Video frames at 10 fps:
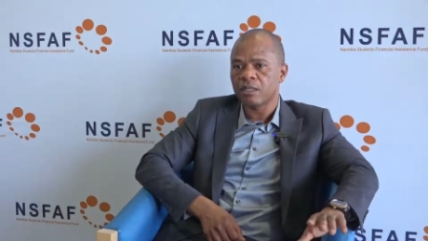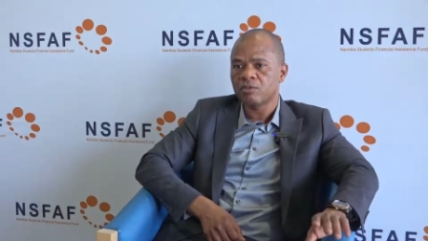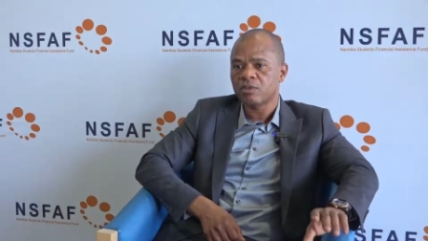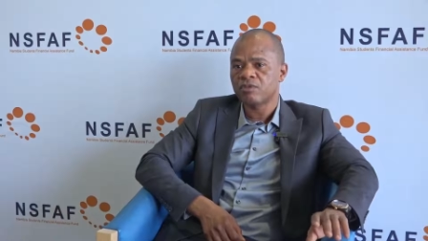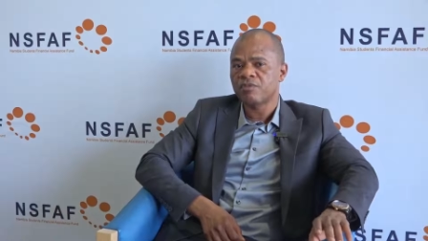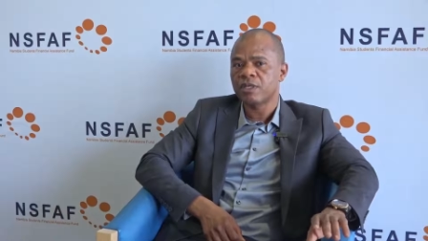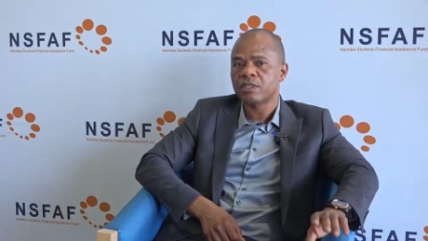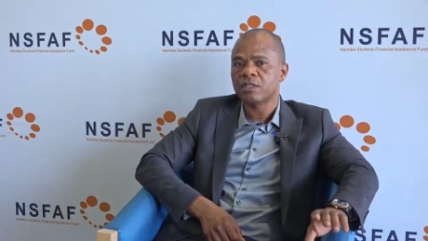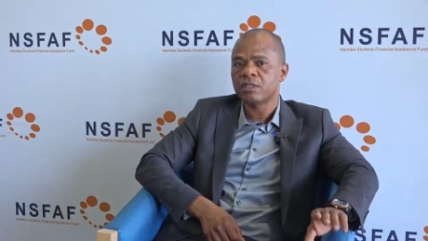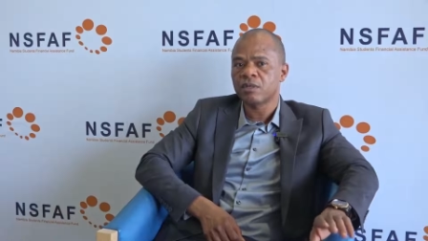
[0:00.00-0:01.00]
In actual
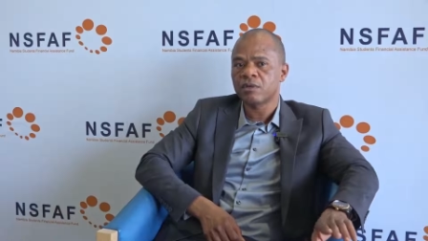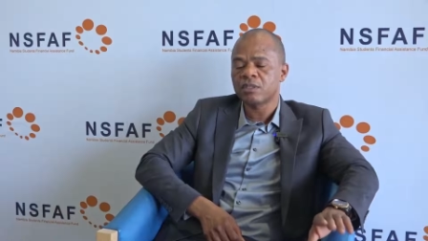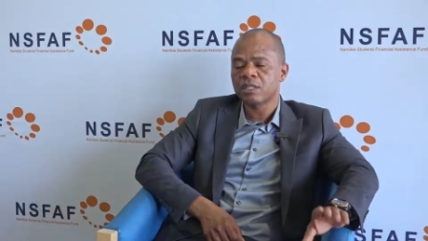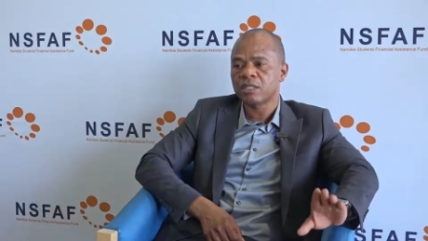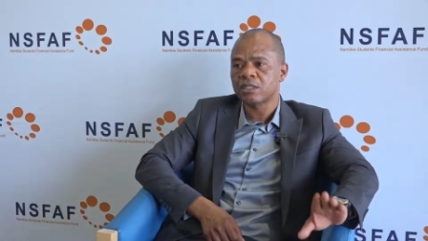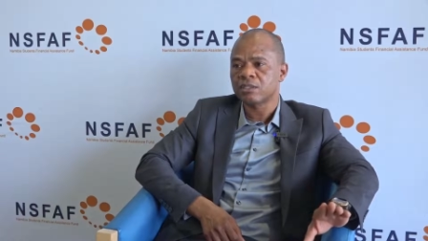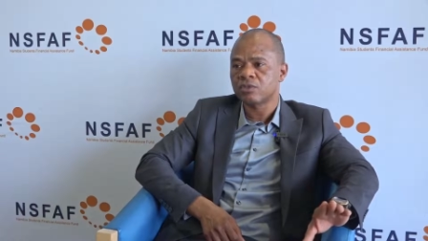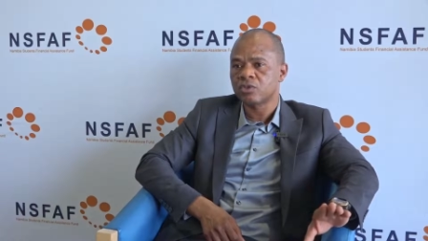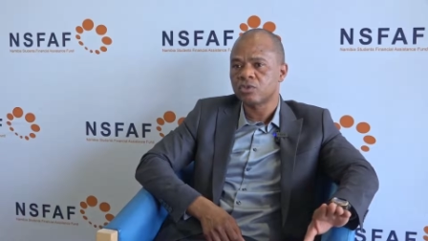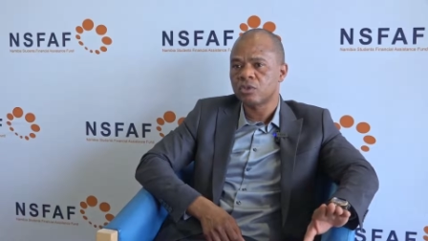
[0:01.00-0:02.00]
fact, the contract
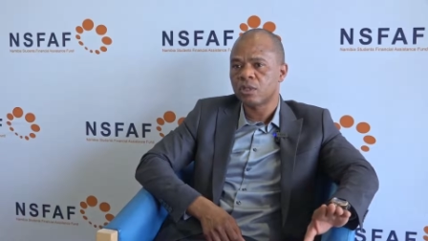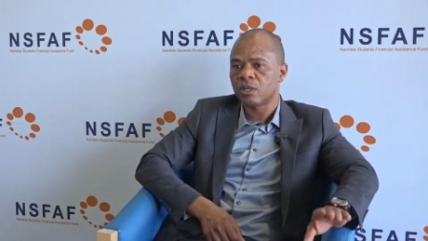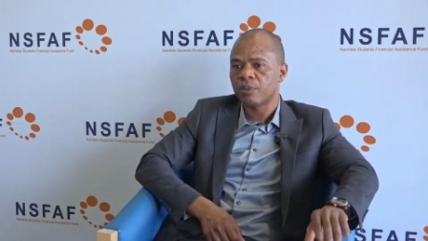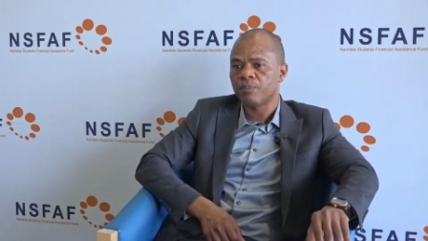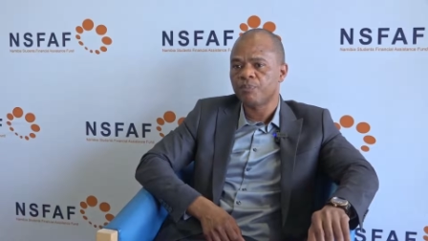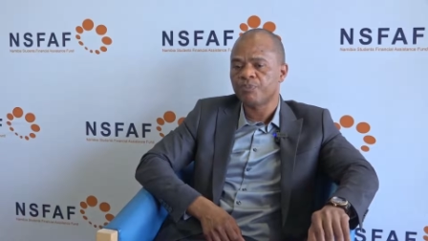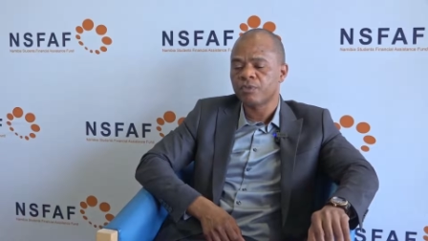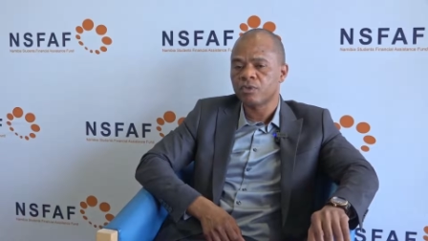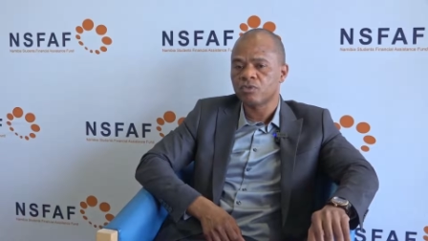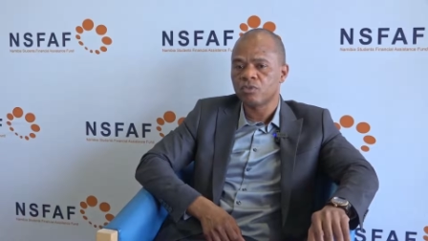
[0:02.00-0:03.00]
was
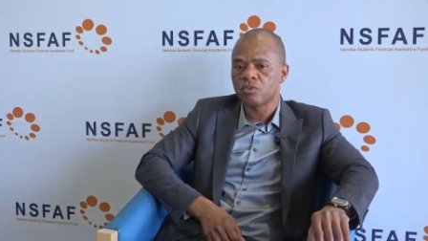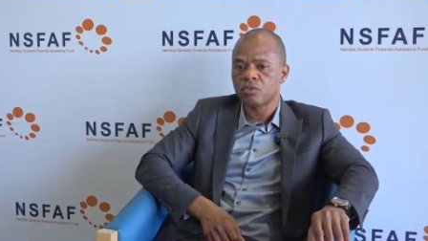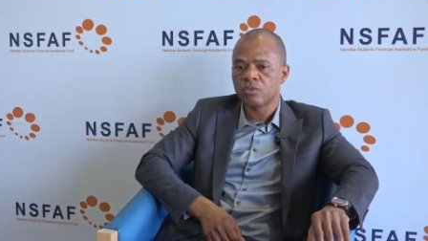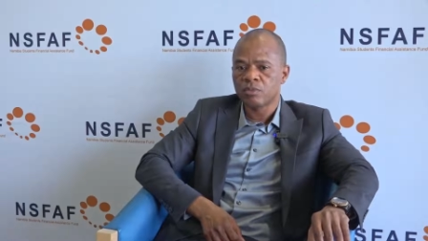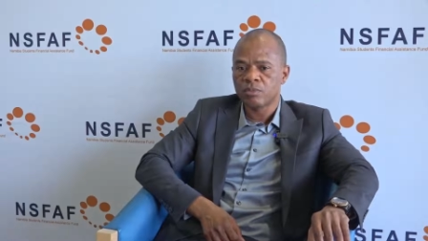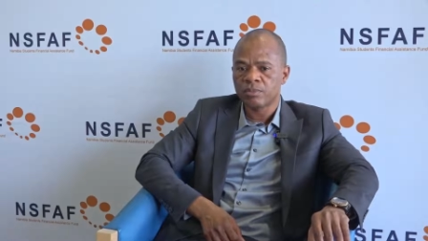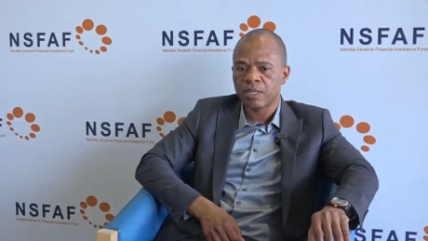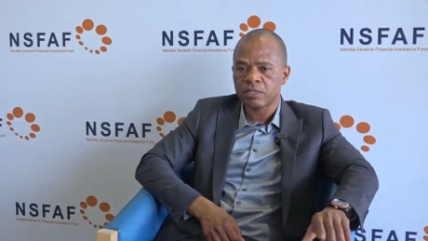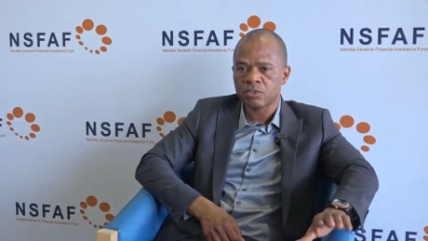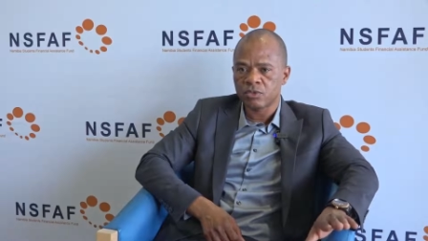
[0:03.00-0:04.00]
two
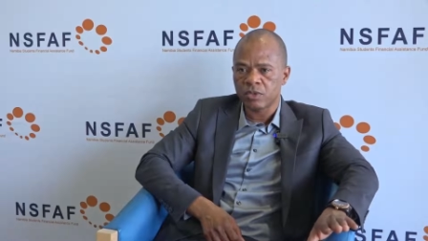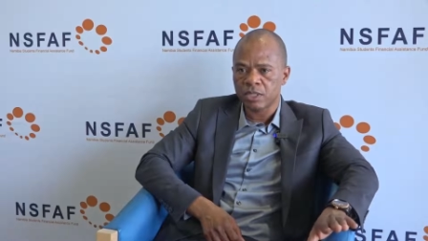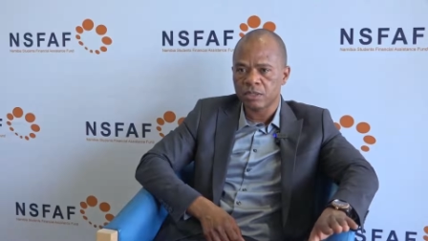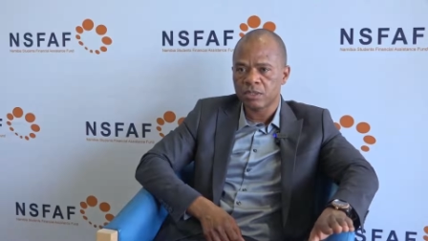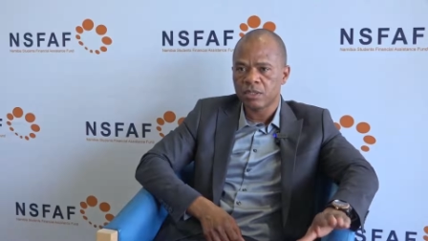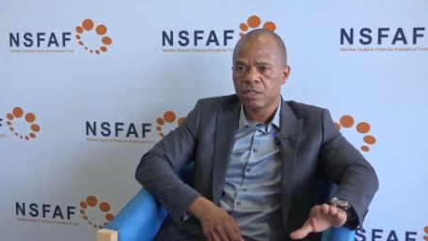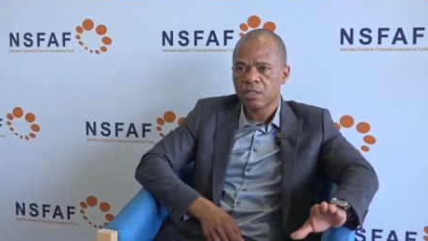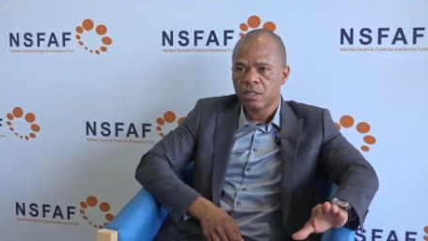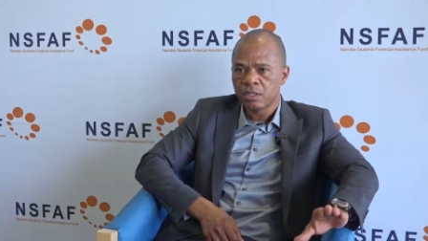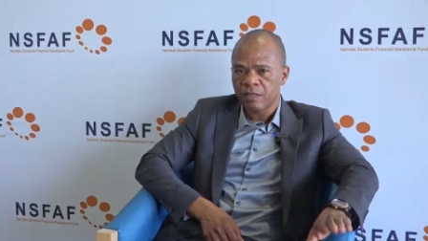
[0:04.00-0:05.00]
parties to it:
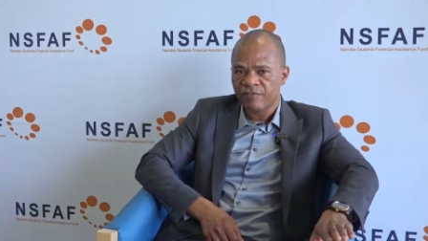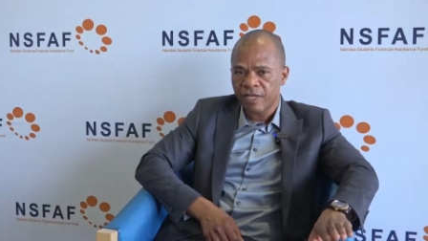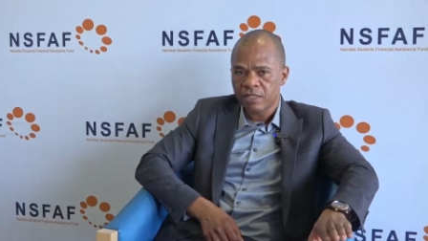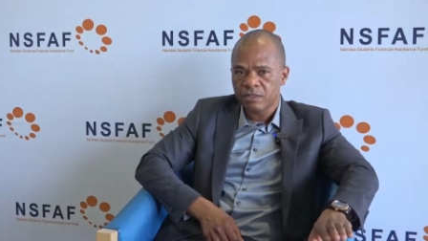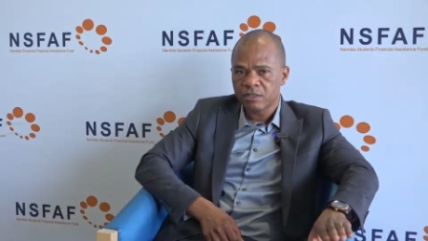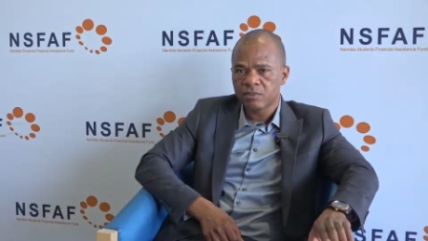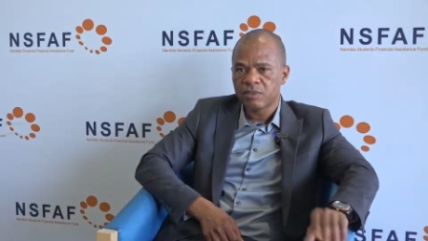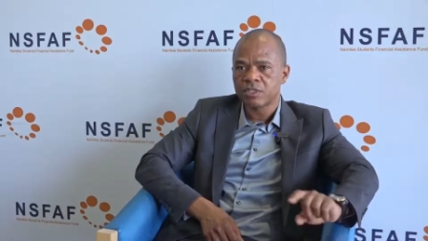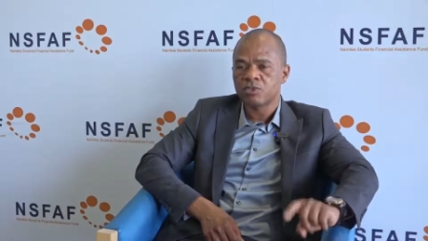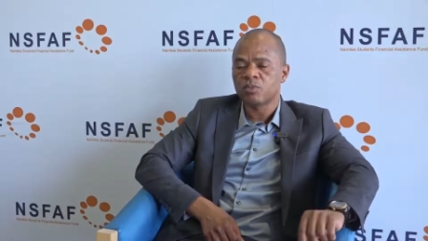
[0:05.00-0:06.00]
the fund,
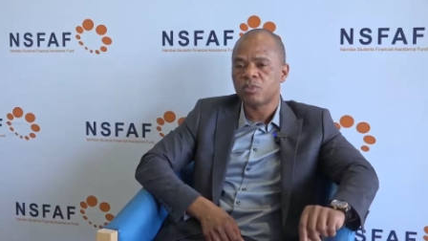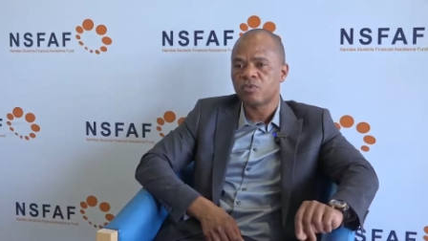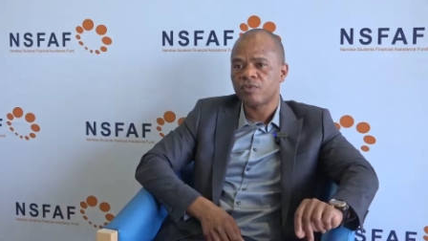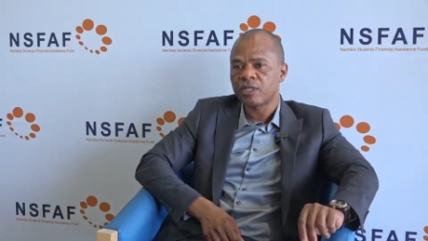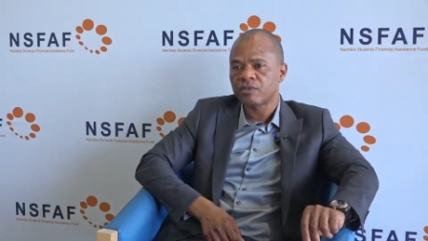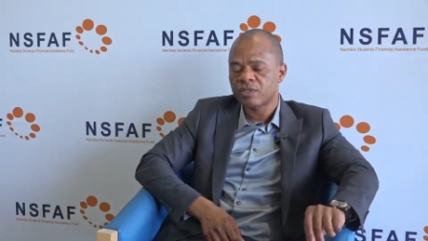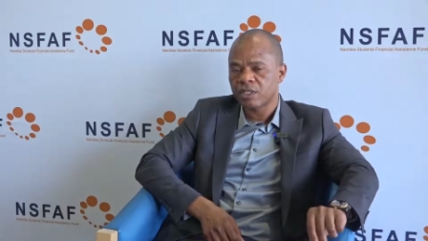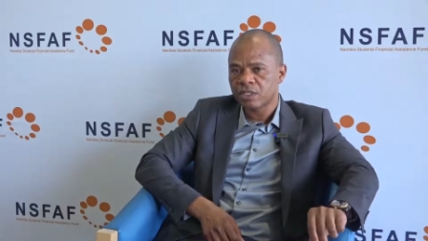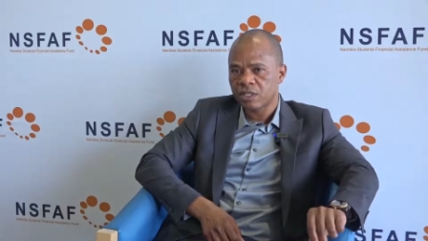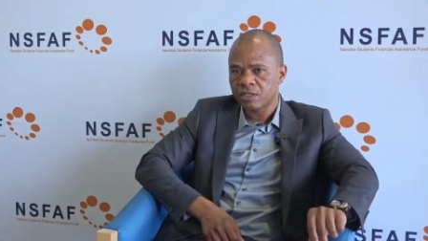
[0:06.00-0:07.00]
which is to provide
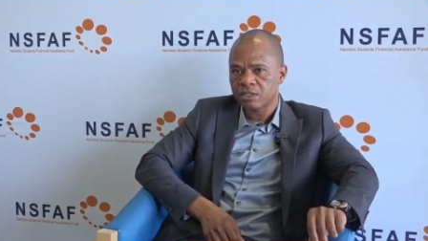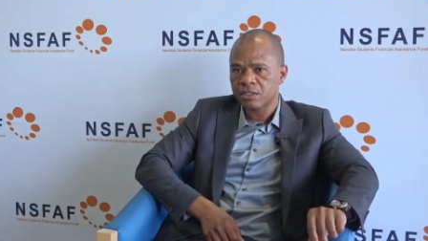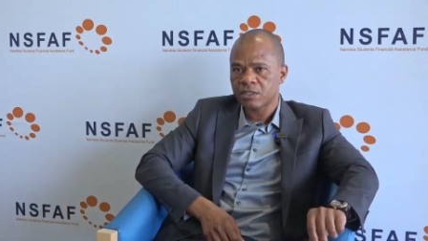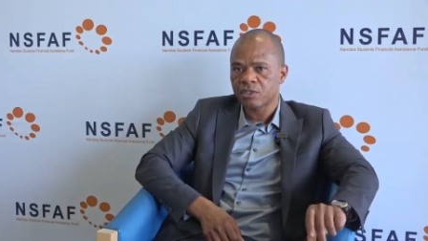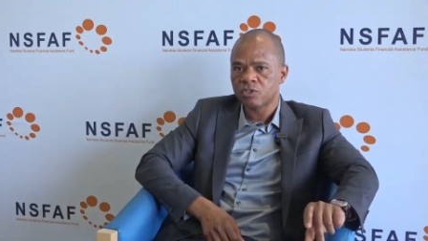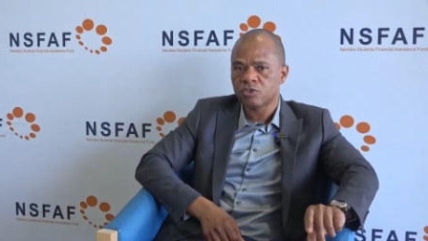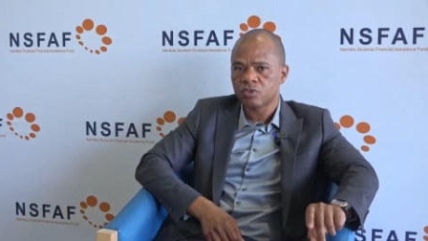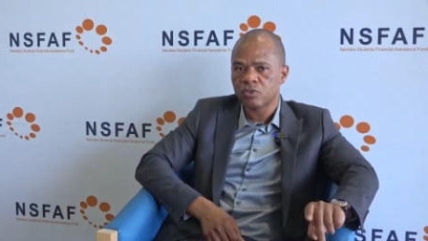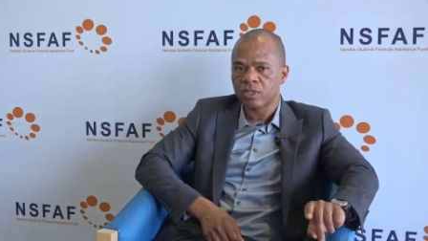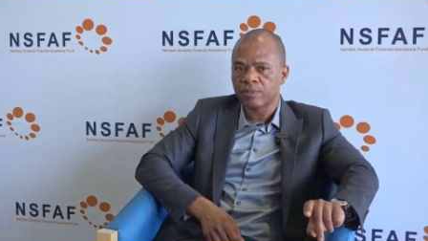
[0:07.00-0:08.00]
financial assistance
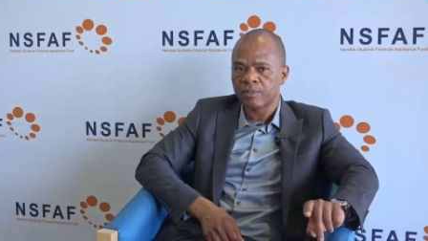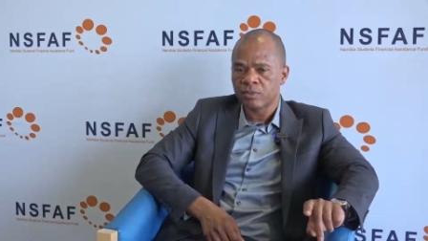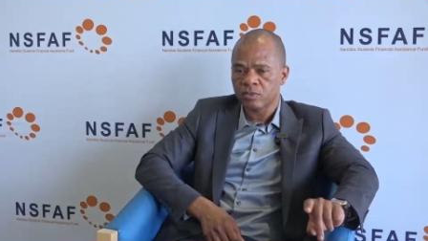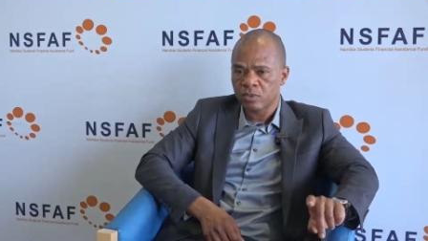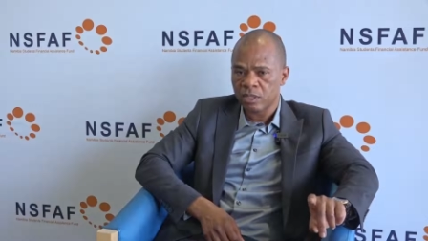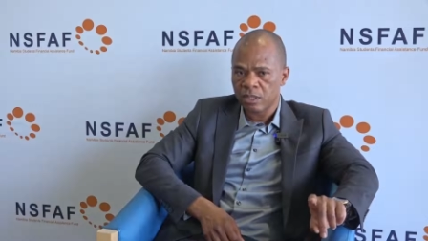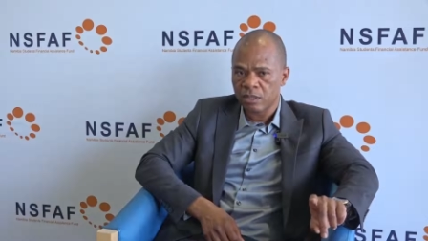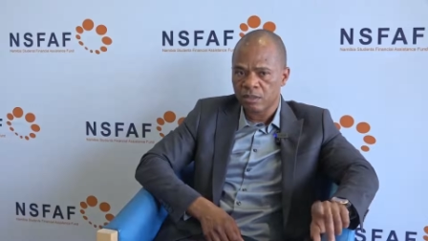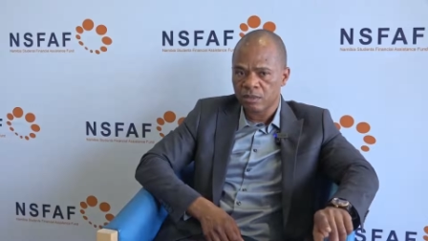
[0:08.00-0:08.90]
to the